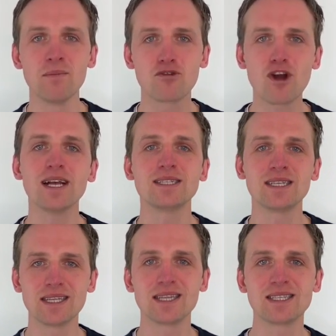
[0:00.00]

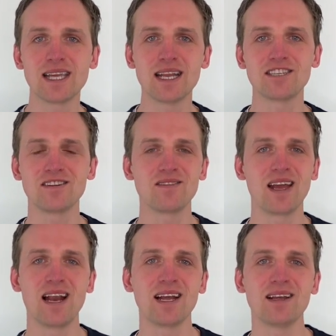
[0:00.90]
present at the center of their
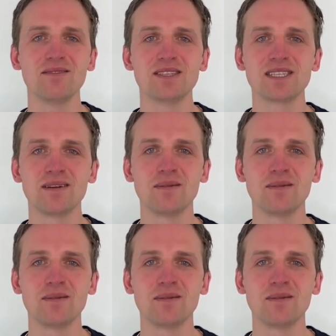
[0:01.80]
lives?